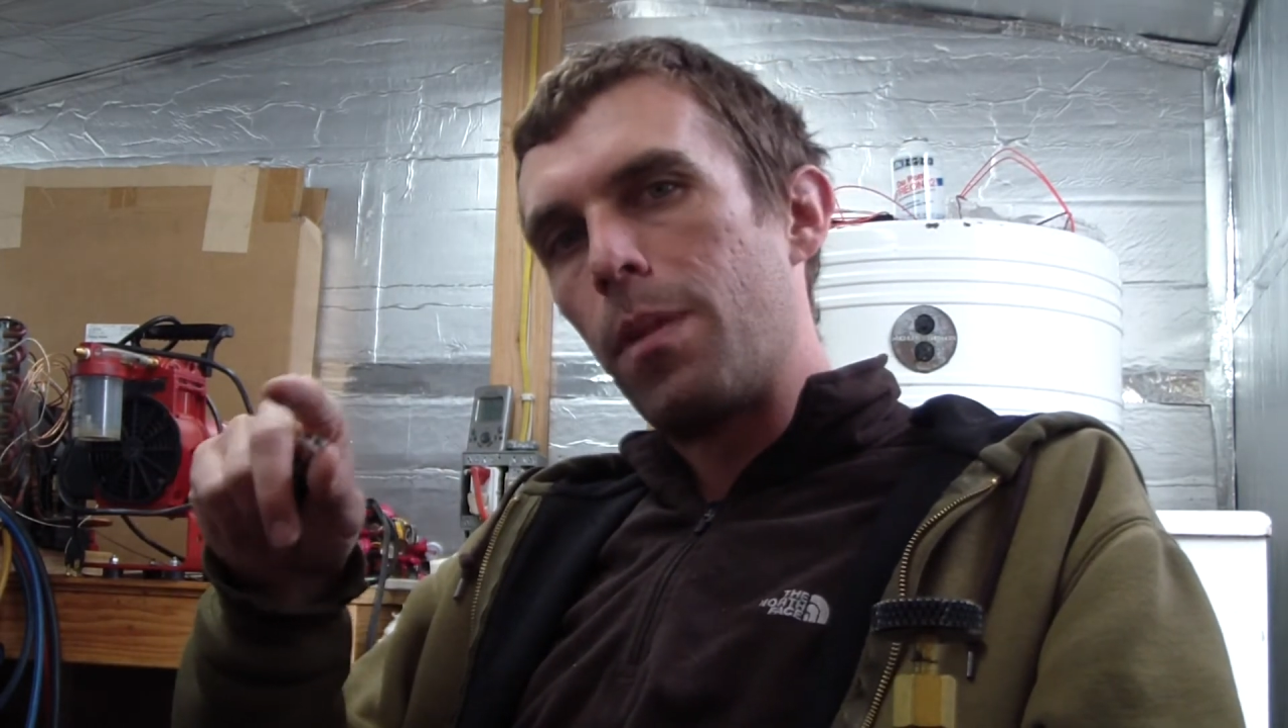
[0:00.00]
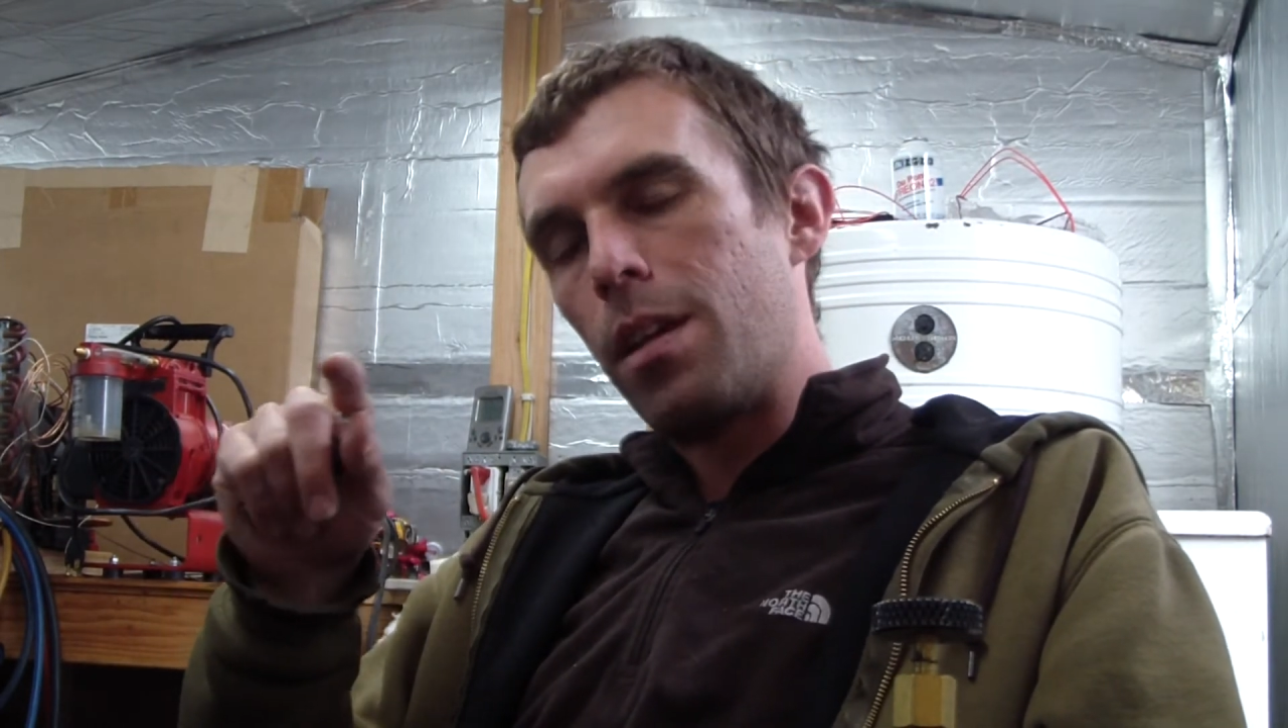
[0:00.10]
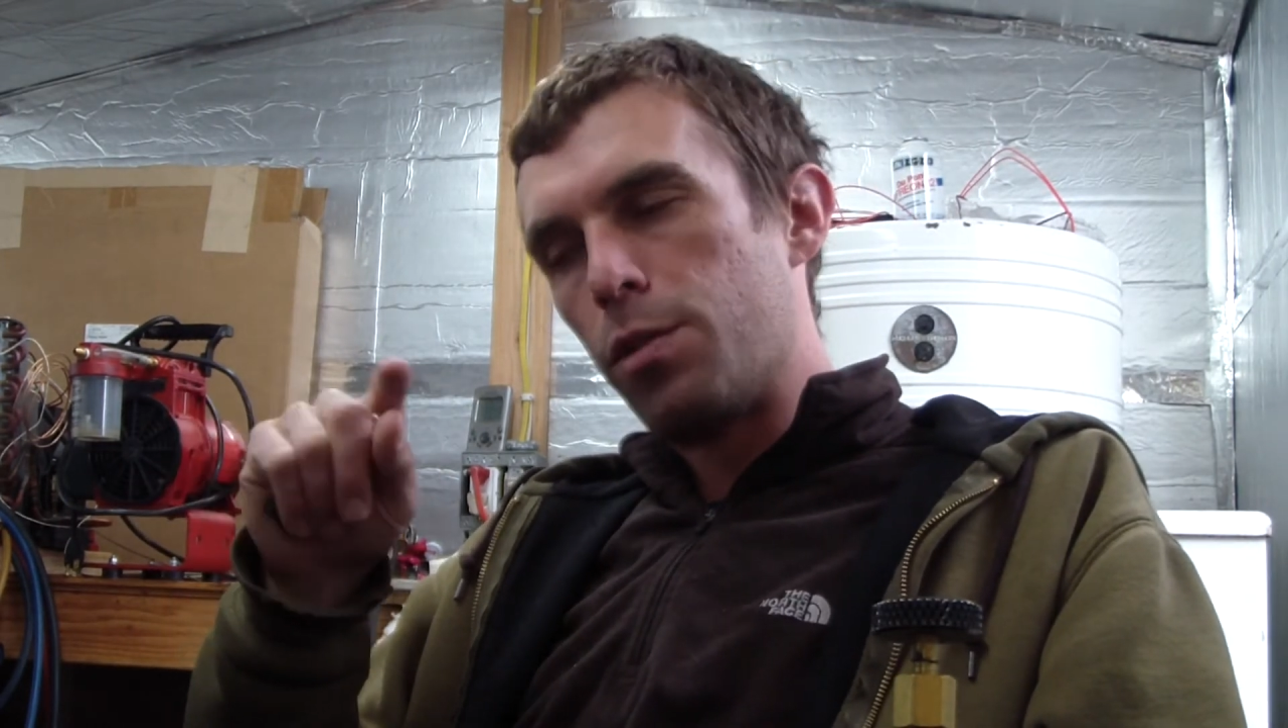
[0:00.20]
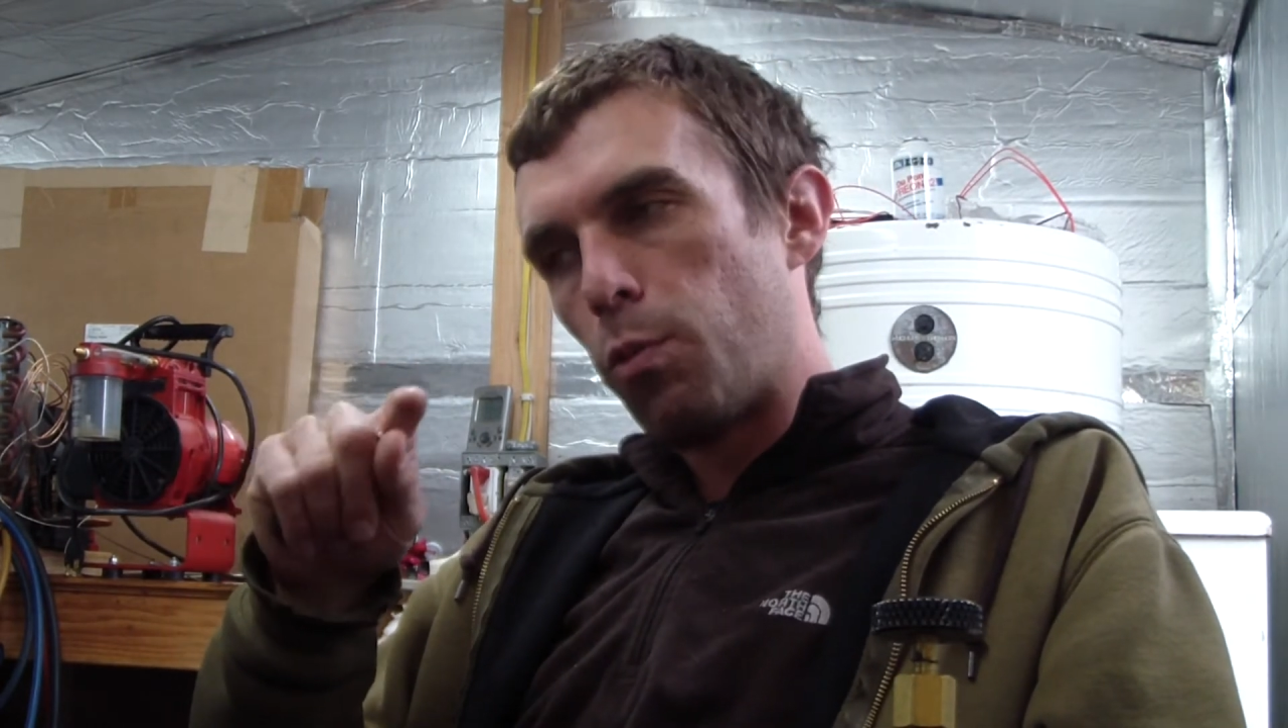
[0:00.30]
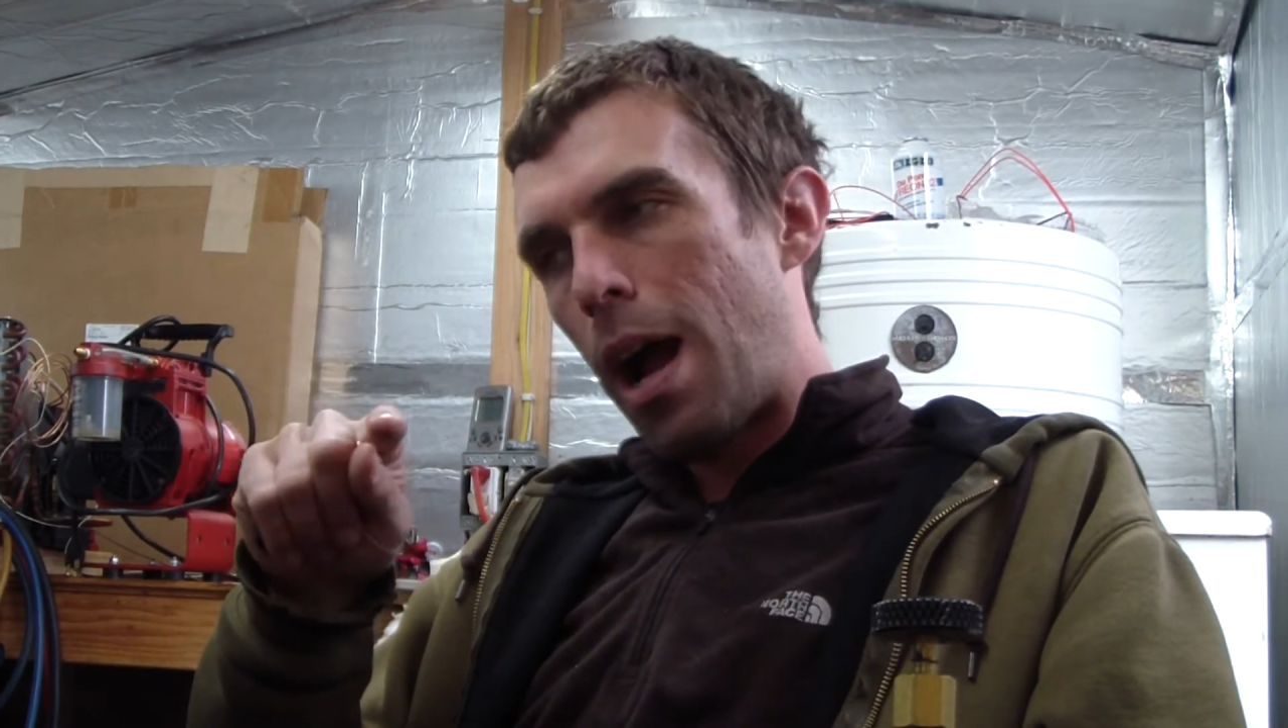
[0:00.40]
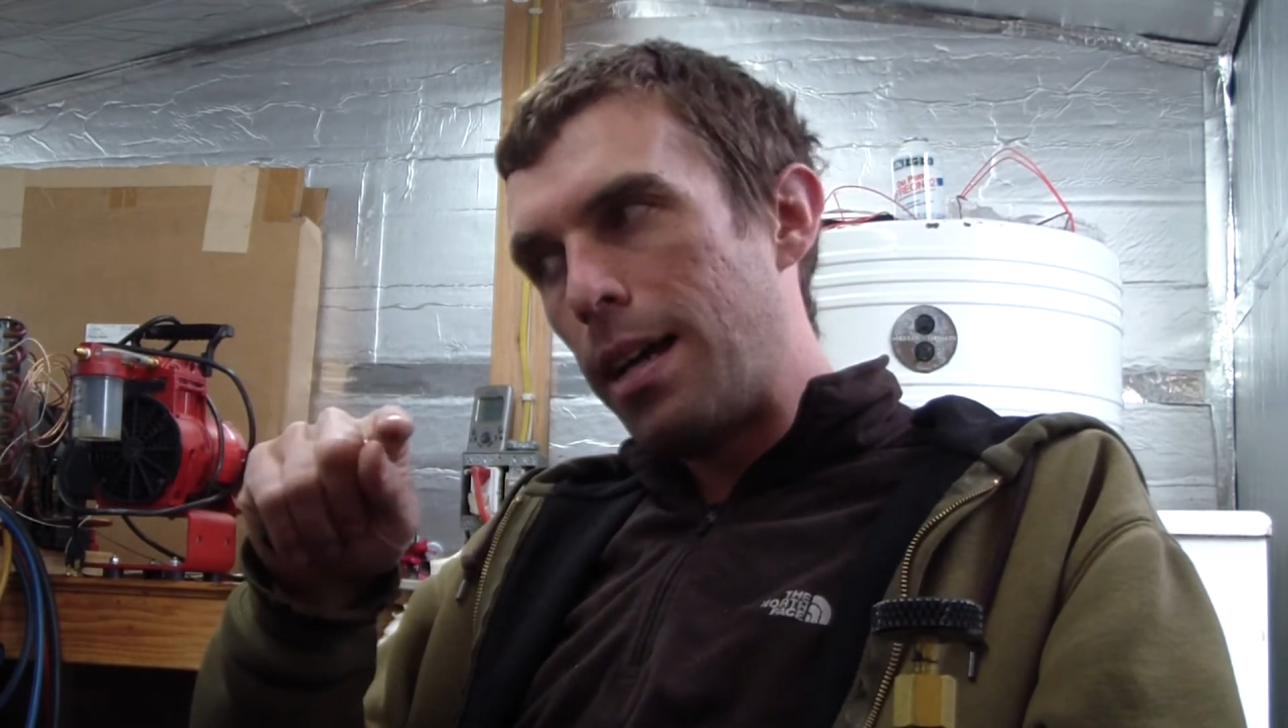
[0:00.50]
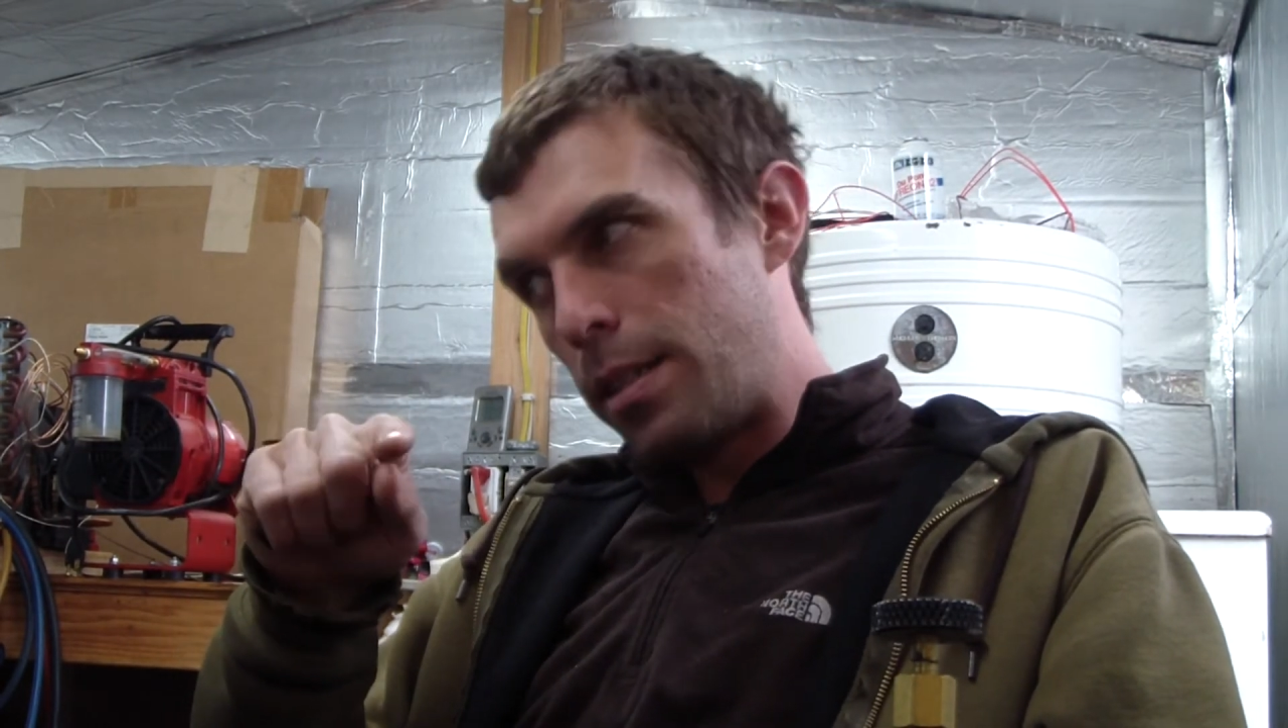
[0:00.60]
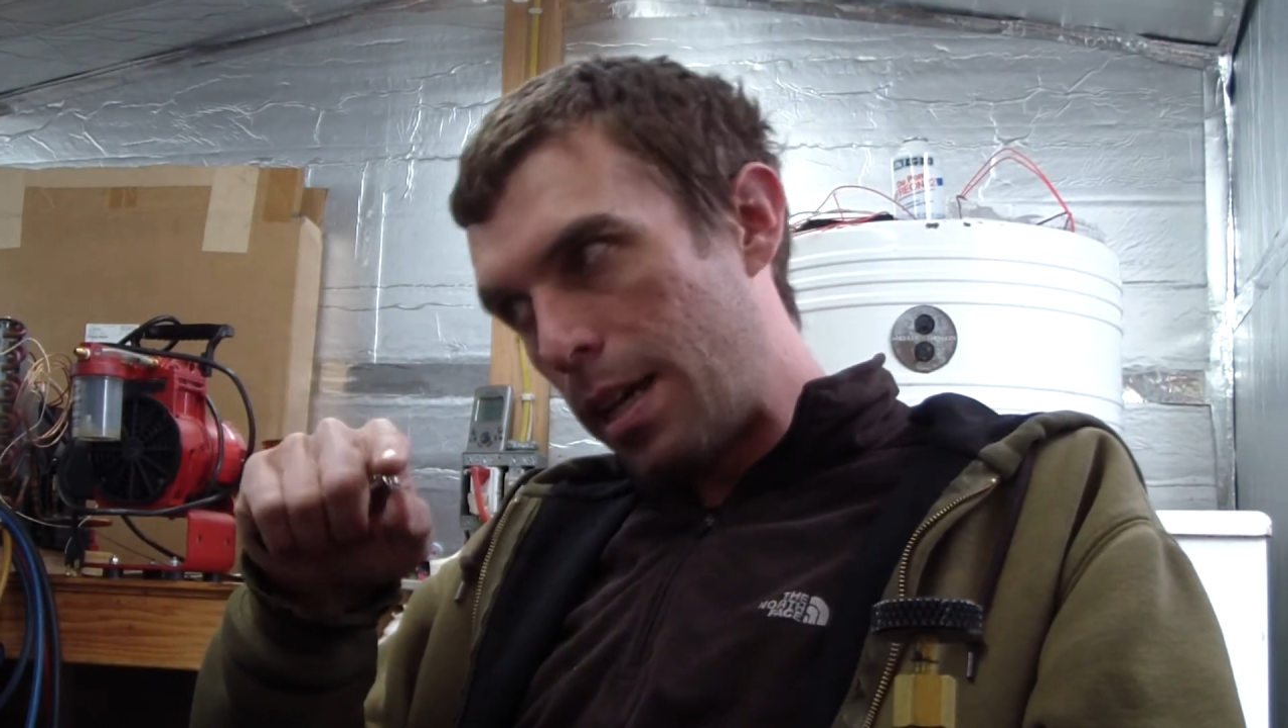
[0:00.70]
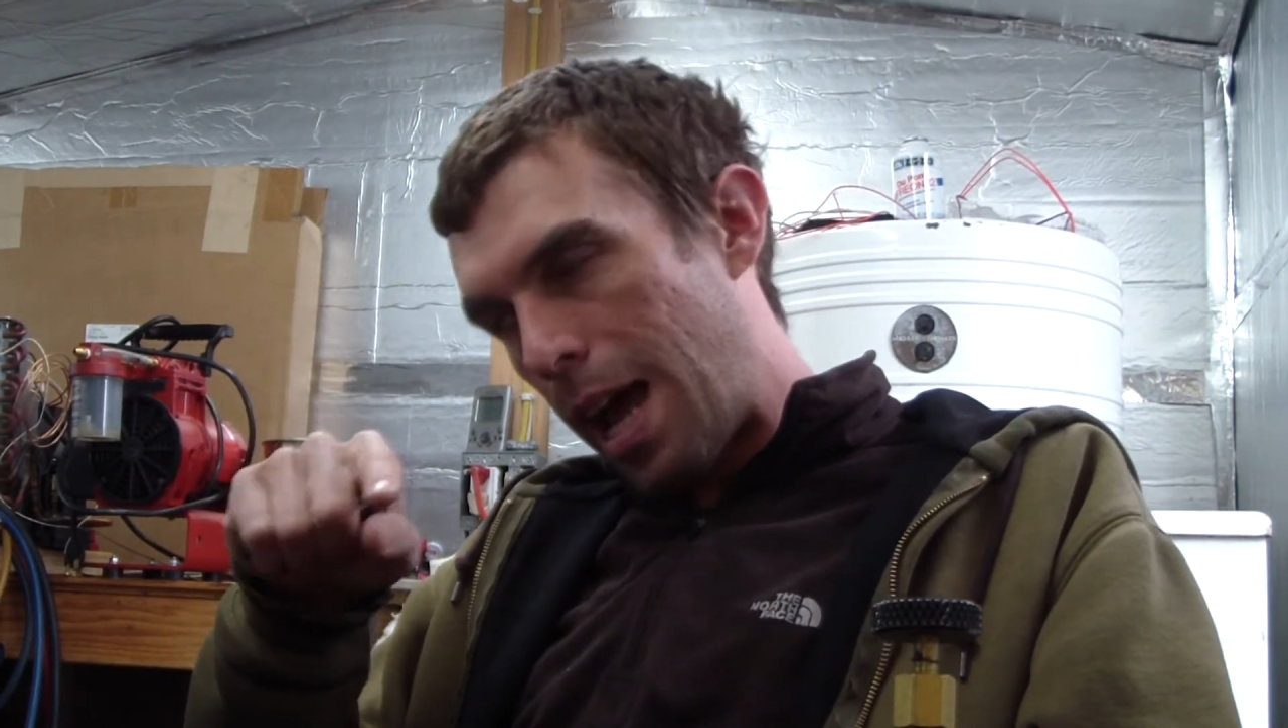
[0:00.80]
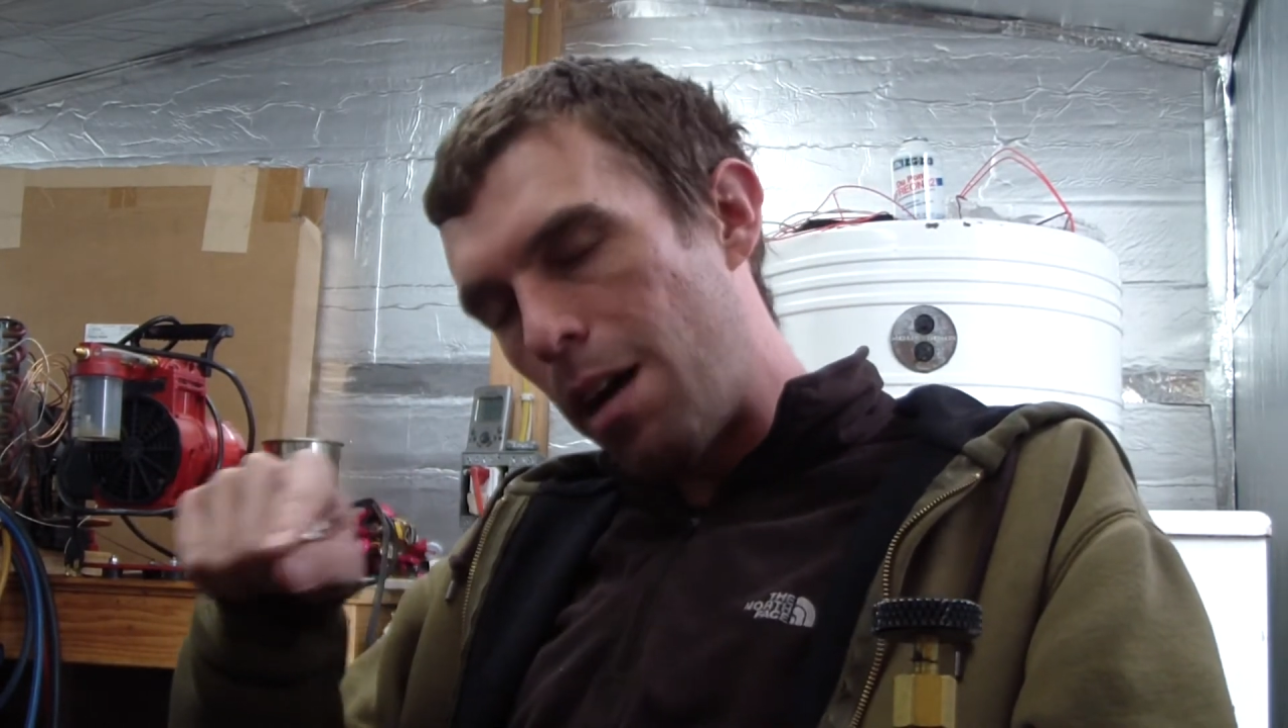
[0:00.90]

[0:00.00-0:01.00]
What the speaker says: is rising